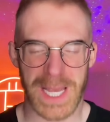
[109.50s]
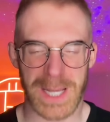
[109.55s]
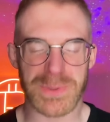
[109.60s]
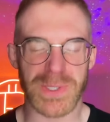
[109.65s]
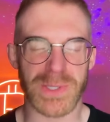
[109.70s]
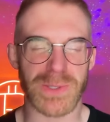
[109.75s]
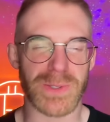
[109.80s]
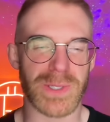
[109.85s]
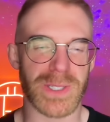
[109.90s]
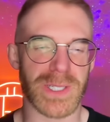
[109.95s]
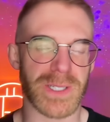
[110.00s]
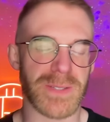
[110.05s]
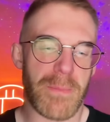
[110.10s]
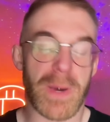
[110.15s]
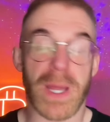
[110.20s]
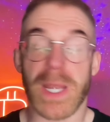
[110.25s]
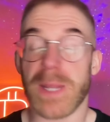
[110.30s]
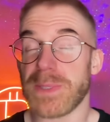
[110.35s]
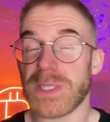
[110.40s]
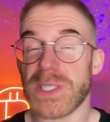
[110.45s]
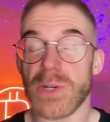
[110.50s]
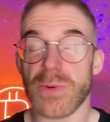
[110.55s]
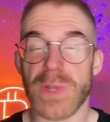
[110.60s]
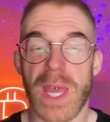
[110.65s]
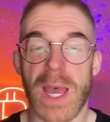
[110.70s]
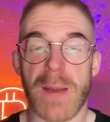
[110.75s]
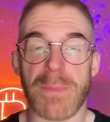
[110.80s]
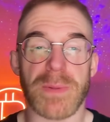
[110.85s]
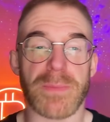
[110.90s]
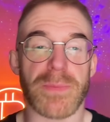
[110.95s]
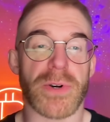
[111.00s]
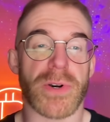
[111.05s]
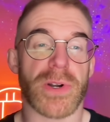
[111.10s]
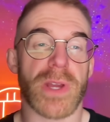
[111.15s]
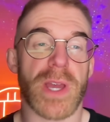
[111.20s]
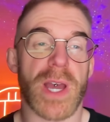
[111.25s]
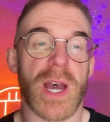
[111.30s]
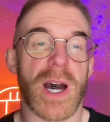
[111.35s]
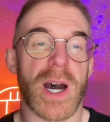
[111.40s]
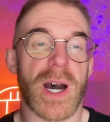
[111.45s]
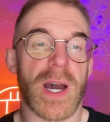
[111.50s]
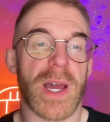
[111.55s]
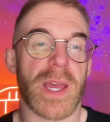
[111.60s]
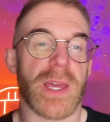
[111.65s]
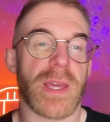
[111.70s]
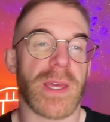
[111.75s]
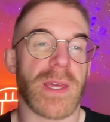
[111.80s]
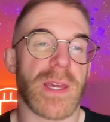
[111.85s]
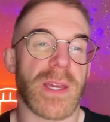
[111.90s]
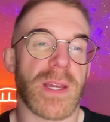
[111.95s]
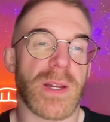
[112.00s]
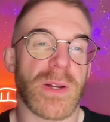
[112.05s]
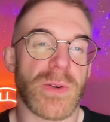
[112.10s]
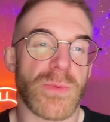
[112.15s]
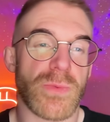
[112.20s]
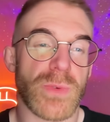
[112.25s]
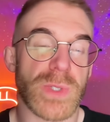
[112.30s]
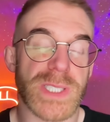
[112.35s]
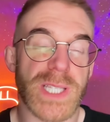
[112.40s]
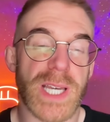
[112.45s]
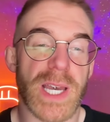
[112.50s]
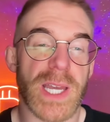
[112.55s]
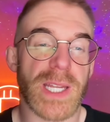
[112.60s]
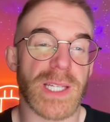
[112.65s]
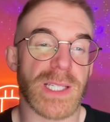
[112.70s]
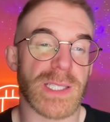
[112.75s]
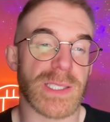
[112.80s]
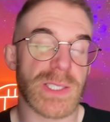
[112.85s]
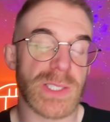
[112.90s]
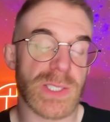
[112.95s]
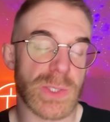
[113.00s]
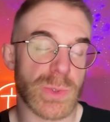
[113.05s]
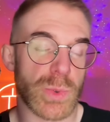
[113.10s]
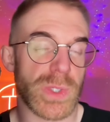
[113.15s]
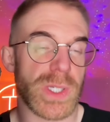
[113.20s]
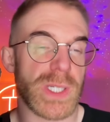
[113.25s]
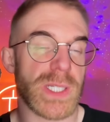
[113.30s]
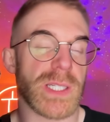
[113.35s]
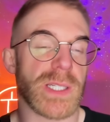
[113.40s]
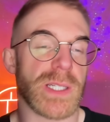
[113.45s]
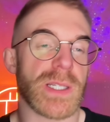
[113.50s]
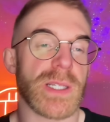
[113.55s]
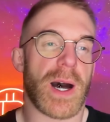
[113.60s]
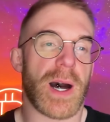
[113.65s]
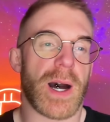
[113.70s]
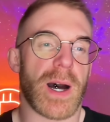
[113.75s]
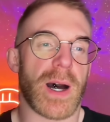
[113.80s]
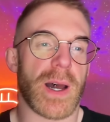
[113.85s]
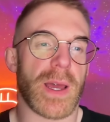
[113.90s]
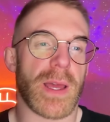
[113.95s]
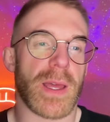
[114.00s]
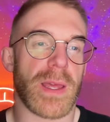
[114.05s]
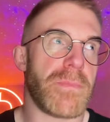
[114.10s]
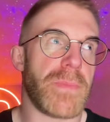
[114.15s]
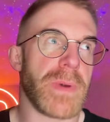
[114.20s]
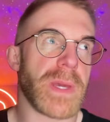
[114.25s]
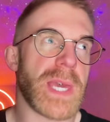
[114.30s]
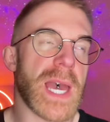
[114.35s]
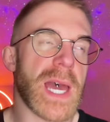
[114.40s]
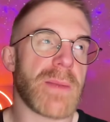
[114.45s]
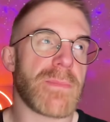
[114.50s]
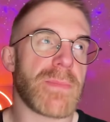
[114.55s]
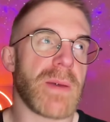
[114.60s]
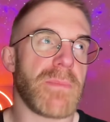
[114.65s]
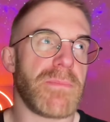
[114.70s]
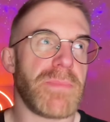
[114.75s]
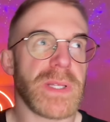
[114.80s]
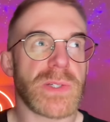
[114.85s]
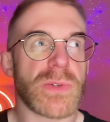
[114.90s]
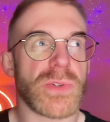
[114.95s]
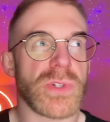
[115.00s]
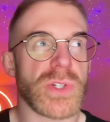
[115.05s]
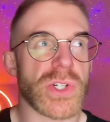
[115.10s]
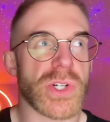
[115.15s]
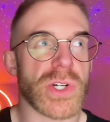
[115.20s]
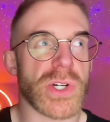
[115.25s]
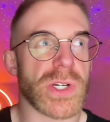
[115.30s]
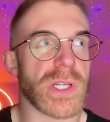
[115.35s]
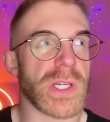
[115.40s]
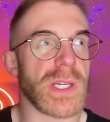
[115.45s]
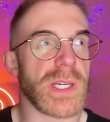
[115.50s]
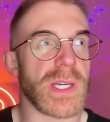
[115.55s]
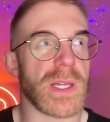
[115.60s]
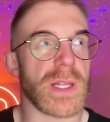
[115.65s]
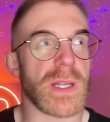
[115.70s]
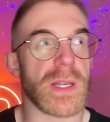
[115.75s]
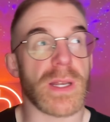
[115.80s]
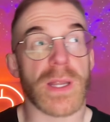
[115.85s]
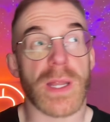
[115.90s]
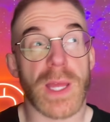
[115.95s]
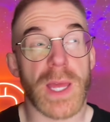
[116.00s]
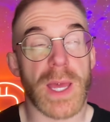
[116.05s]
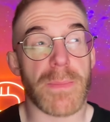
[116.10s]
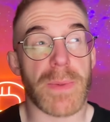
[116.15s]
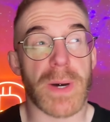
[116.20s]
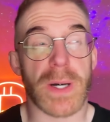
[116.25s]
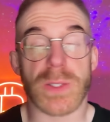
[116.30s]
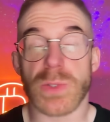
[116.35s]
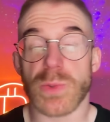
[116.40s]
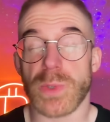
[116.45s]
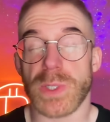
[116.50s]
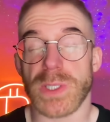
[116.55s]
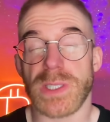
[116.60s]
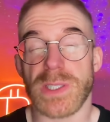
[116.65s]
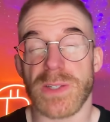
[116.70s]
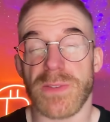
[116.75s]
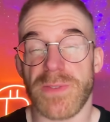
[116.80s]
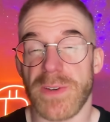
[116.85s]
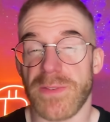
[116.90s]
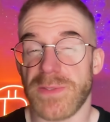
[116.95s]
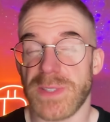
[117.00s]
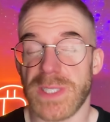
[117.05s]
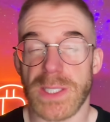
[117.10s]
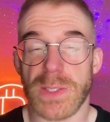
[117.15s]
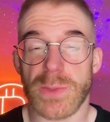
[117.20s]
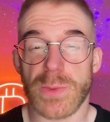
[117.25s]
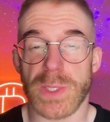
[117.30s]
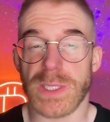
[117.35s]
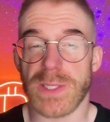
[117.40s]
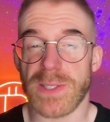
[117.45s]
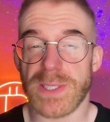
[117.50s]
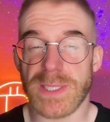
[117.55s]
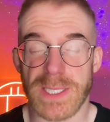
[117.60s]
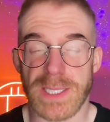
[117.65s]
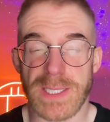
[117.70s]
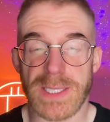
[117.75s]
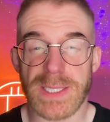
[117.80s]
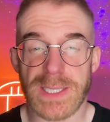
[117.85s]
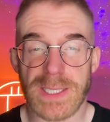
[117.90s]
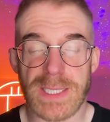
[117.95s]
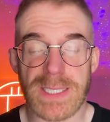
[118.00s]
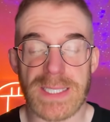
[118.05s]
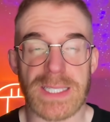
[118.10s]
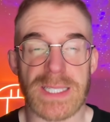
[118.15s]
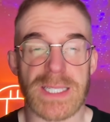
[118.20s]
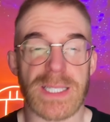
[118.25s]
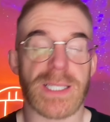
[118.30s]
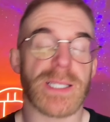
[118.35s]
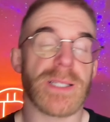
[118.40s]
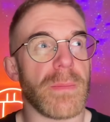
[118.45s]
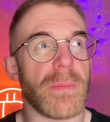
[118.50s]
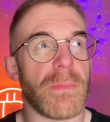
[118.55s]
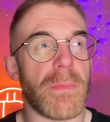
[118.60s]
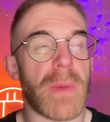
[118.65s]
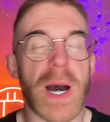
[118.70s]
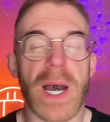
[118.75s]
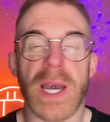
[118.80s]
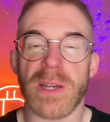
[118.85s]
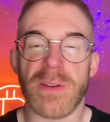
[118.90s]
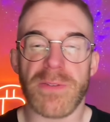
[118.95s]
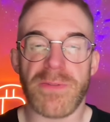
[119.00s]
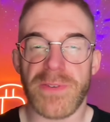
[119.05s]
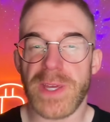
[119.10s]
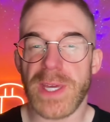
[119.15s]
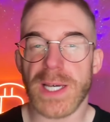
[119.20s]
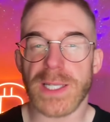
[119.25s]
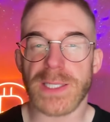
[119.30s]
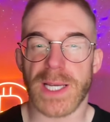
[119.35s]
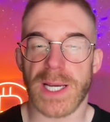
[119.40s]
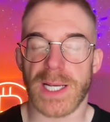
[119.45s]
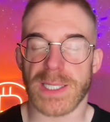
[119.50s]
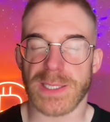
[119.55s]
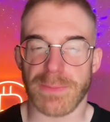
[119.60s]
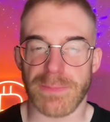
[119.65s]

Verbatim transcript: Absolutely. My name is Yoni Appleberg. I reside in Sweden. I began my Bitcoin journey in about twenty fifteen, twenty sixteen, mine fiat as a